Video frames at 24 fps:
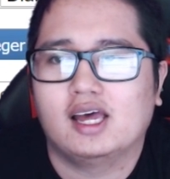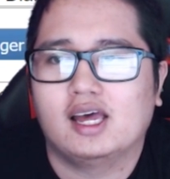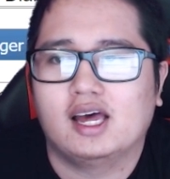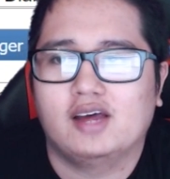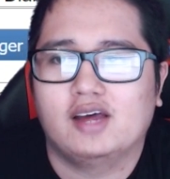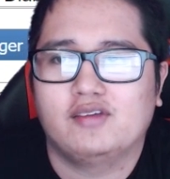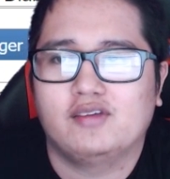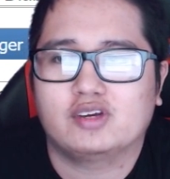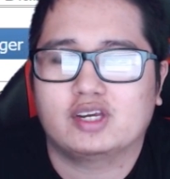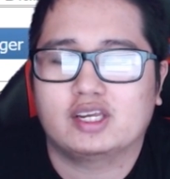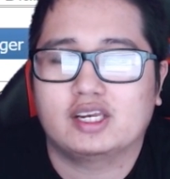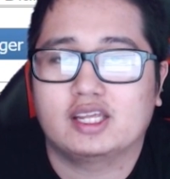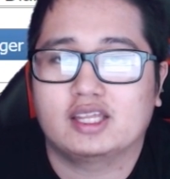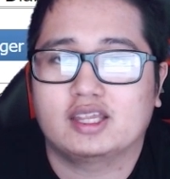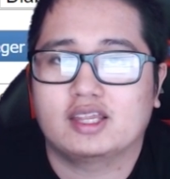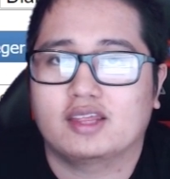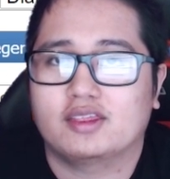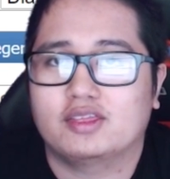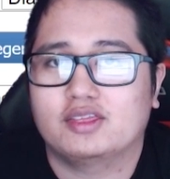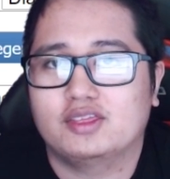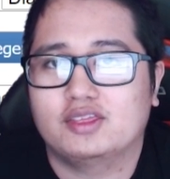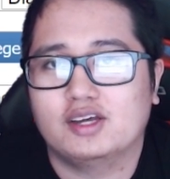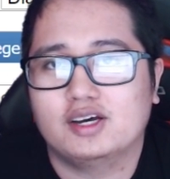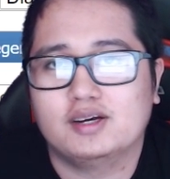If you could hit
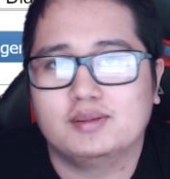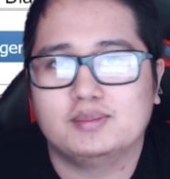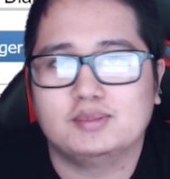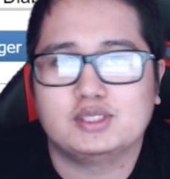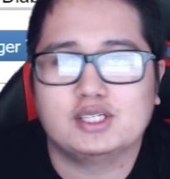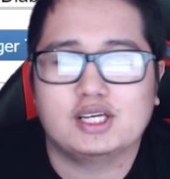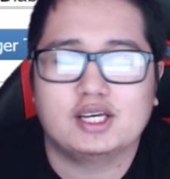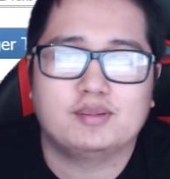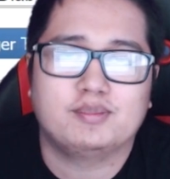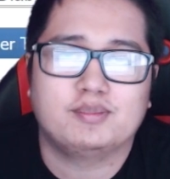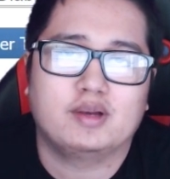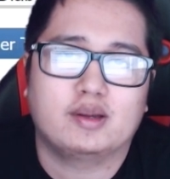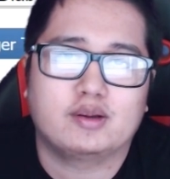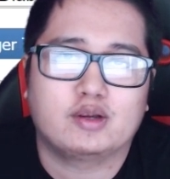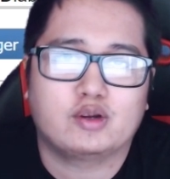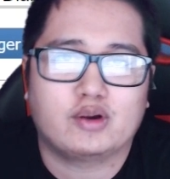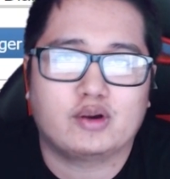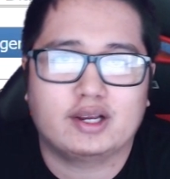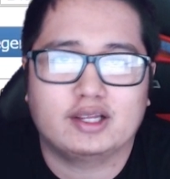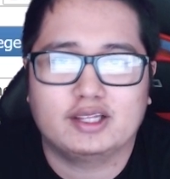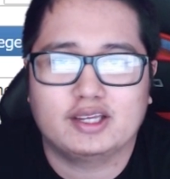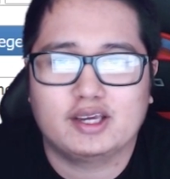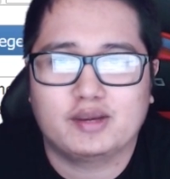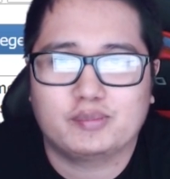that thumbs up, I'd
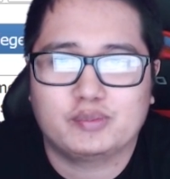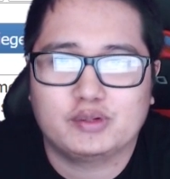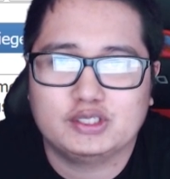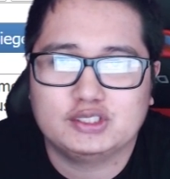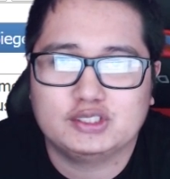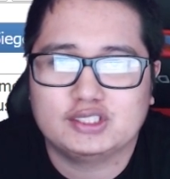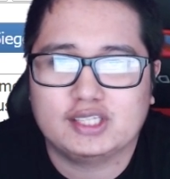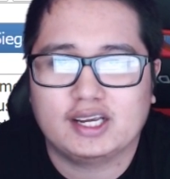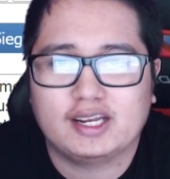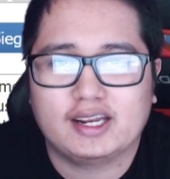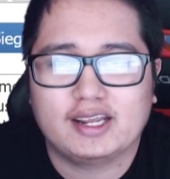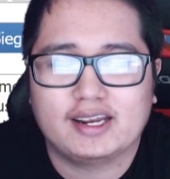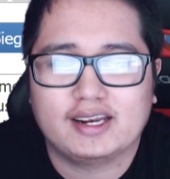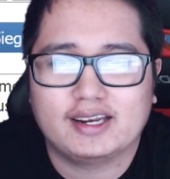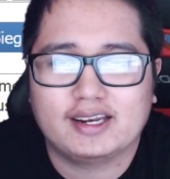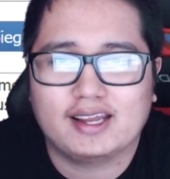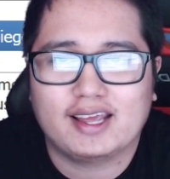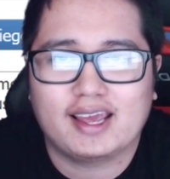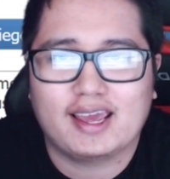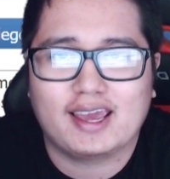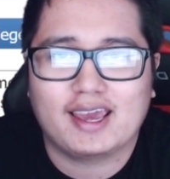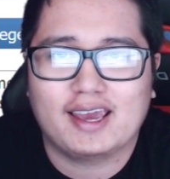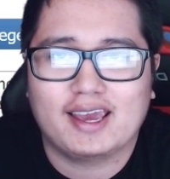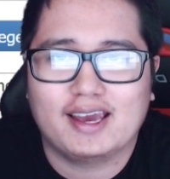greatly appreciate it.
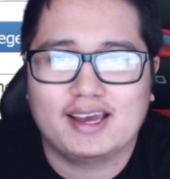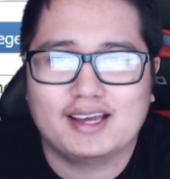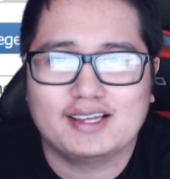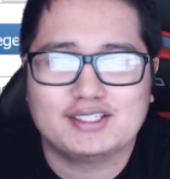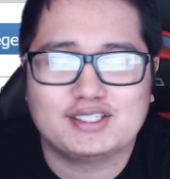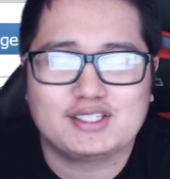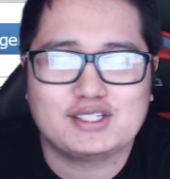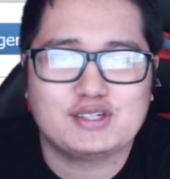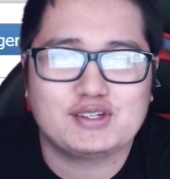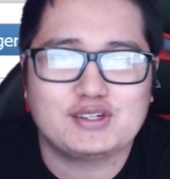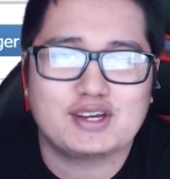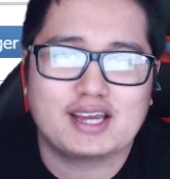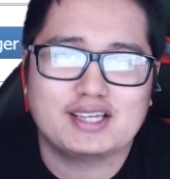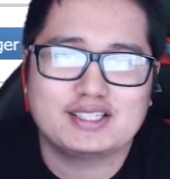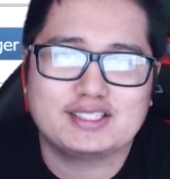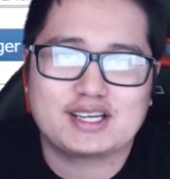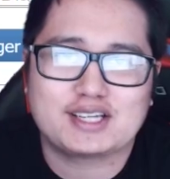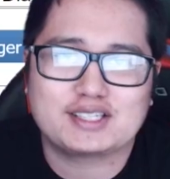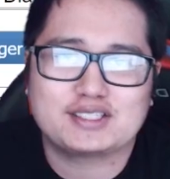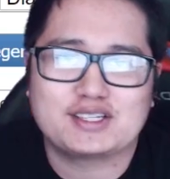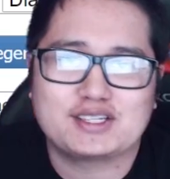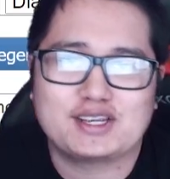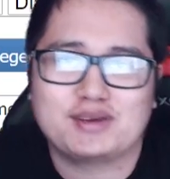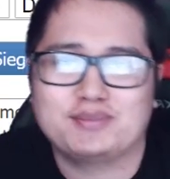And see you guys
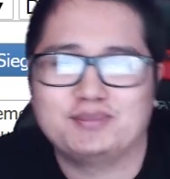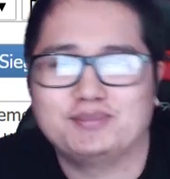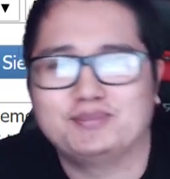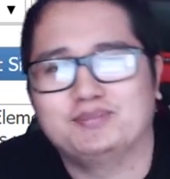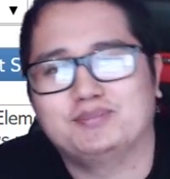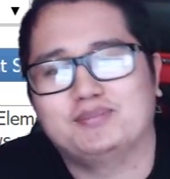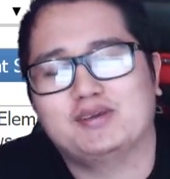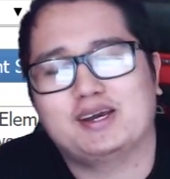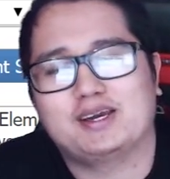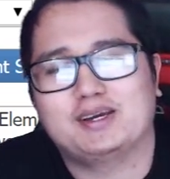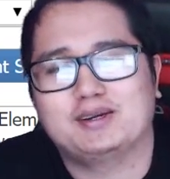next time. Bye.